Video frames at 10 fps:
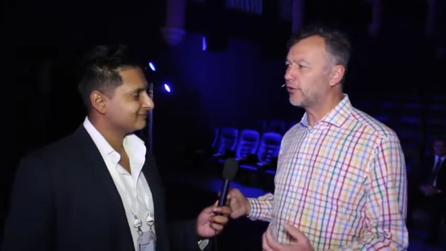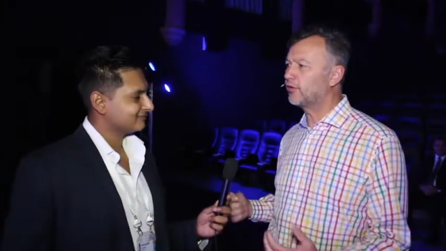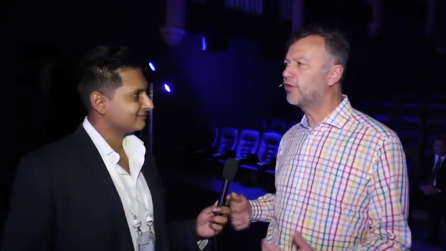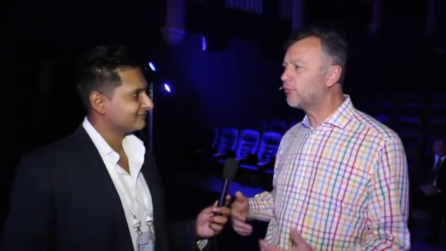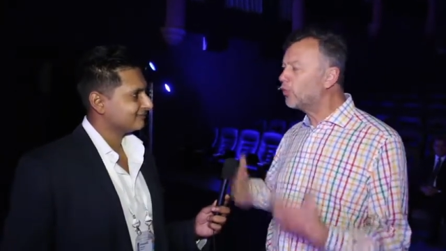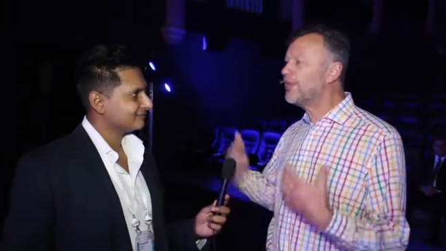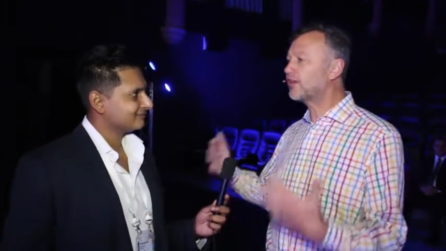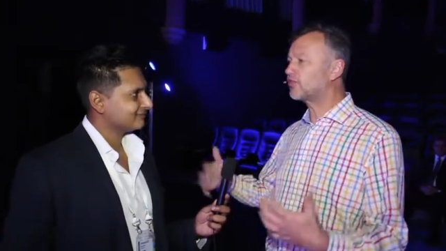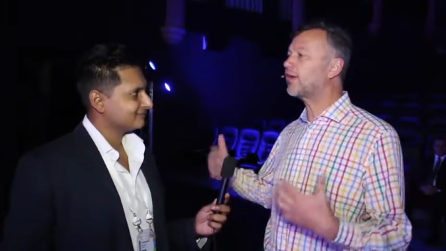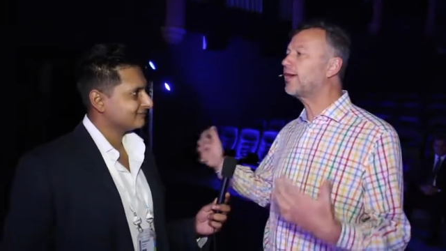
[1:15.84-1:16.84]
Speaker 1: and think of all the
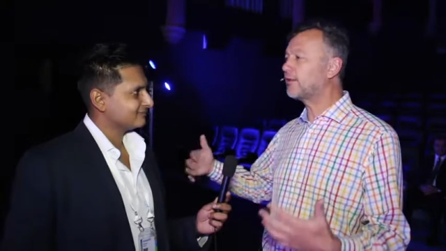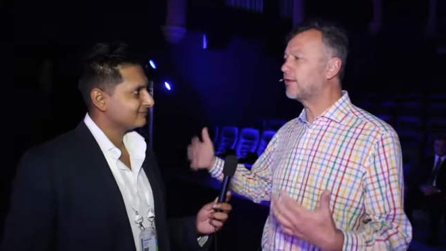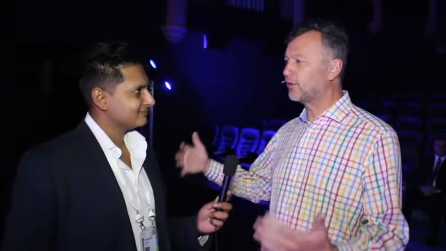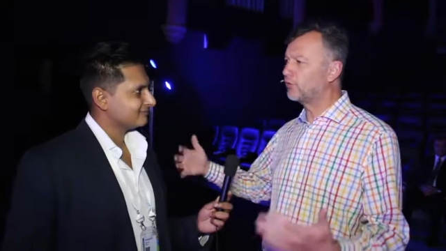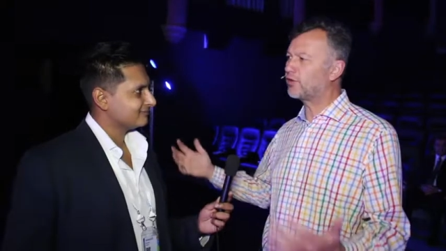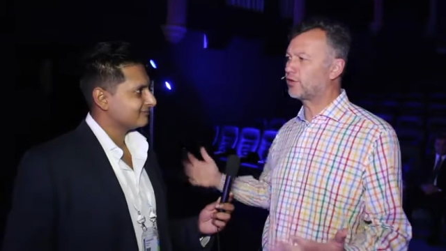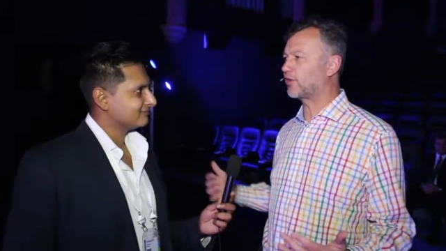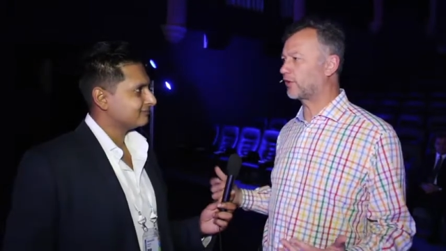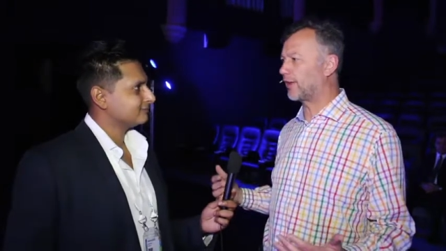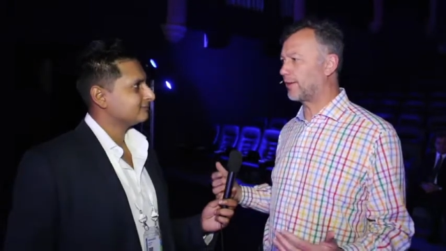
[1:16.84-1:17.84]
exciting new things
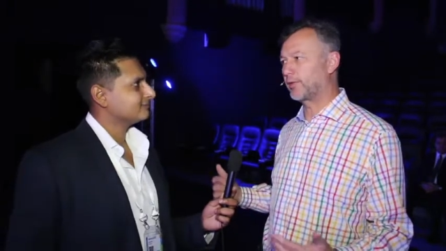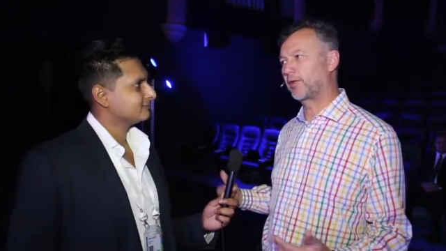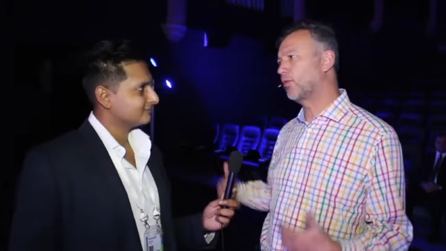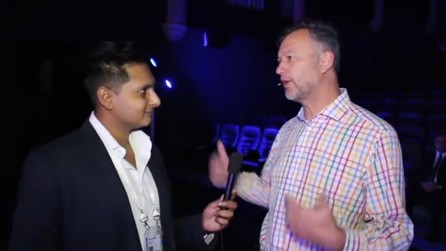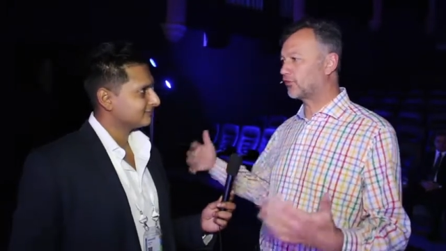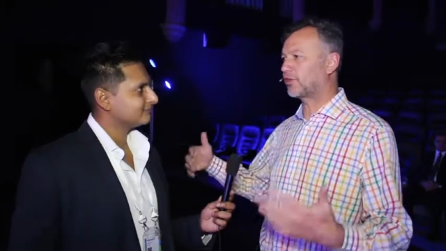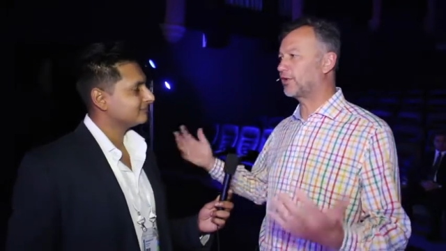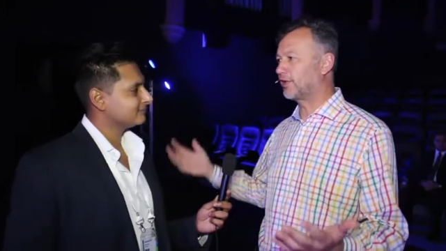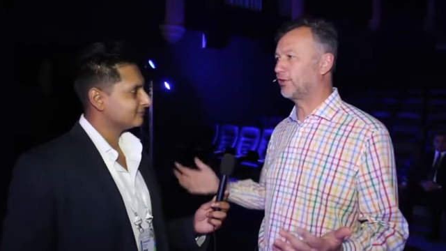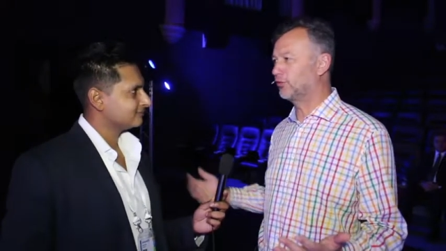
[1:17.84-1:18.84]
that will happen, all the
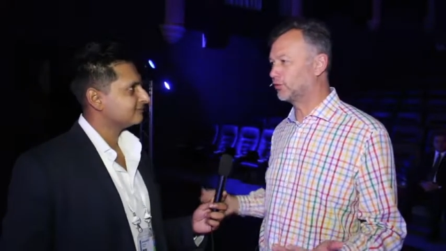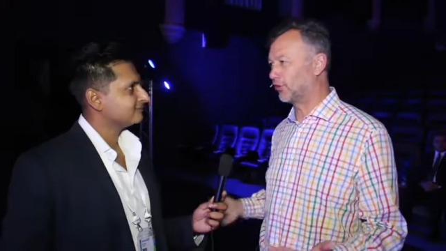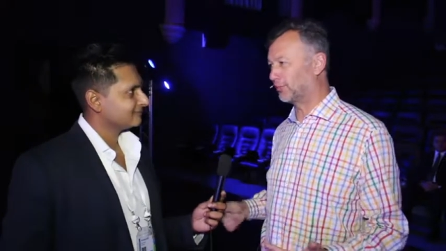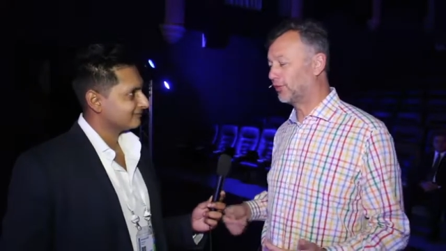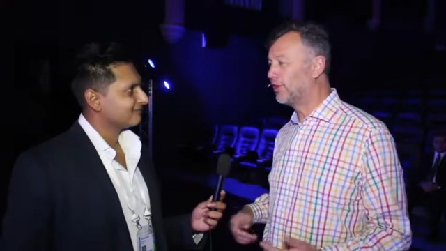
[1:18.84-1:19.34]
exciting new jobs.